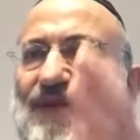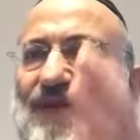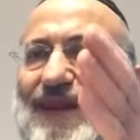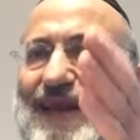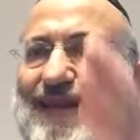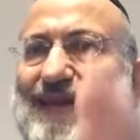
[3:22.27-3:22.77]
a
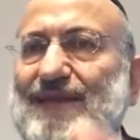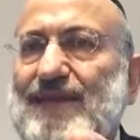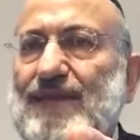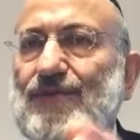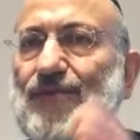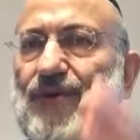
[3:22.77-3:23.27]

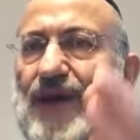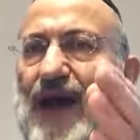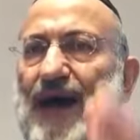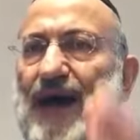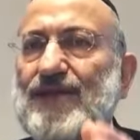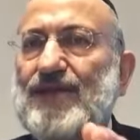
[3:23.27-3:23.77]
legacy to the
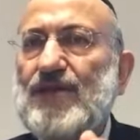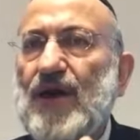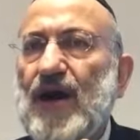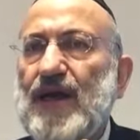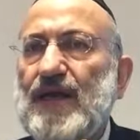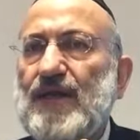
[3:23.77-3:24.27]
Kahal
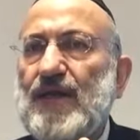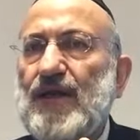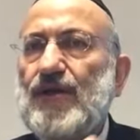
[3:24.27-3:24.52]
Israel